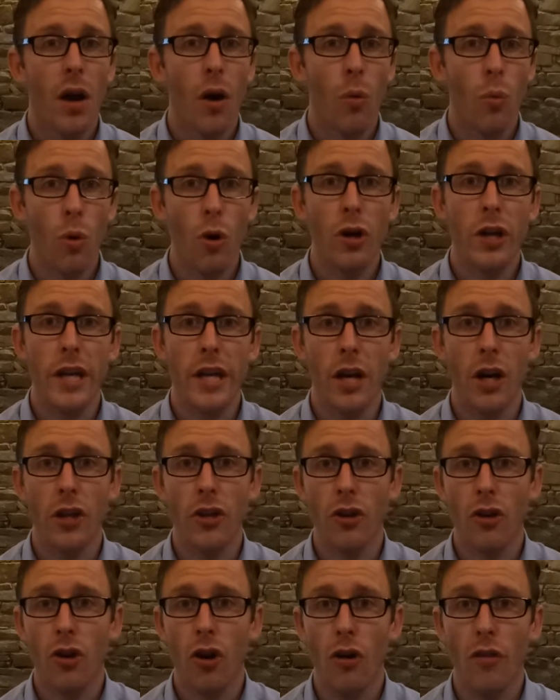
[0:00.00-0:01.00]
working on
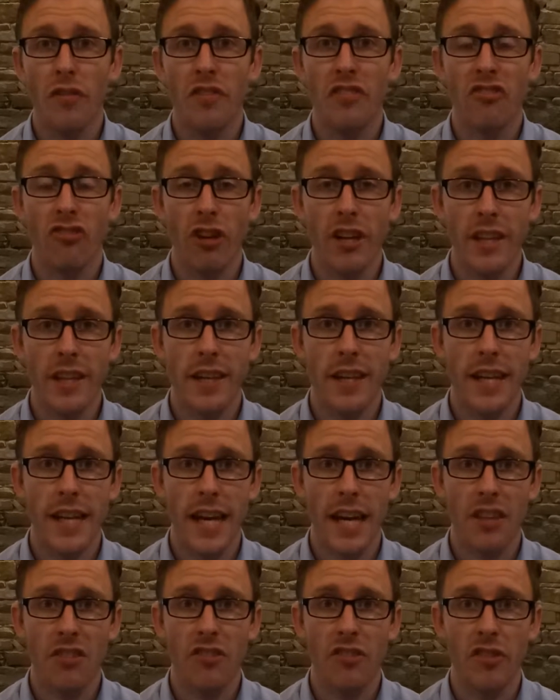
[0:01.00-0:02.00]
your cuff strengthening
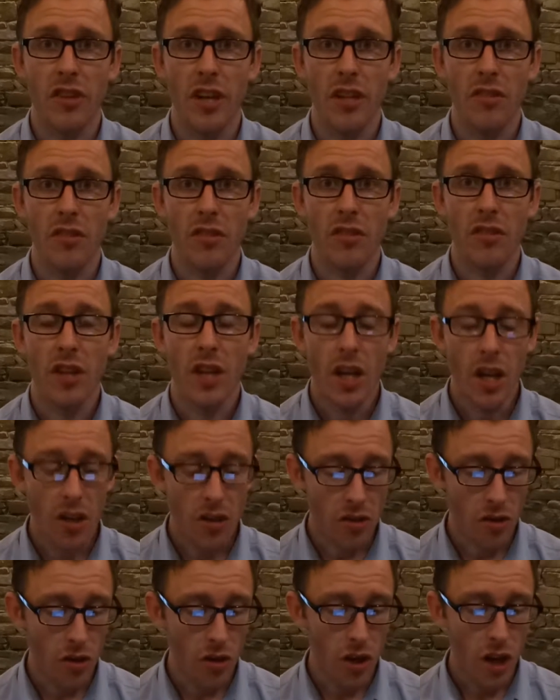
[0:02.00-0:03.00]
exercises.
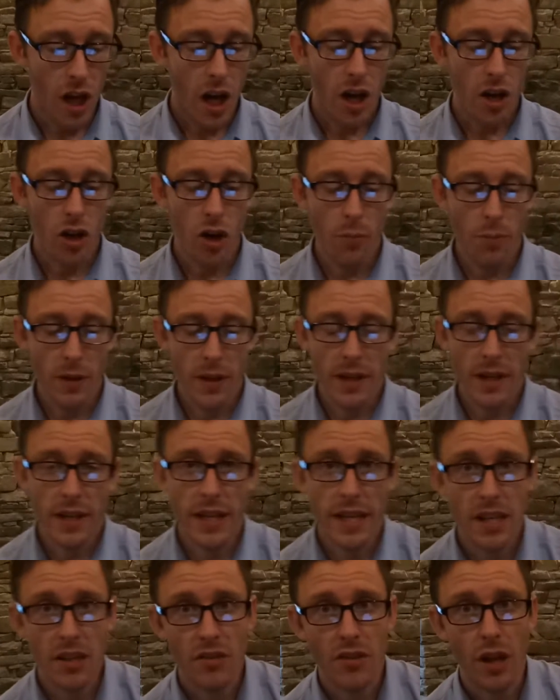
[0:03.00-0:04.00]
So a couple of the
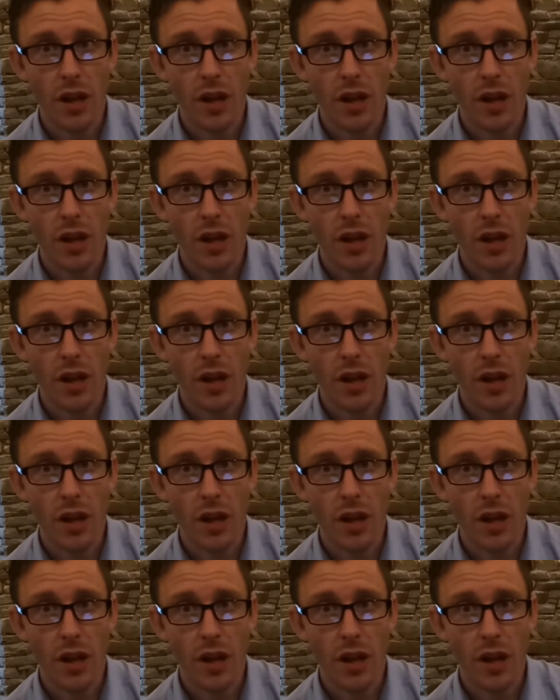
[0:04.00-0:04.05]
things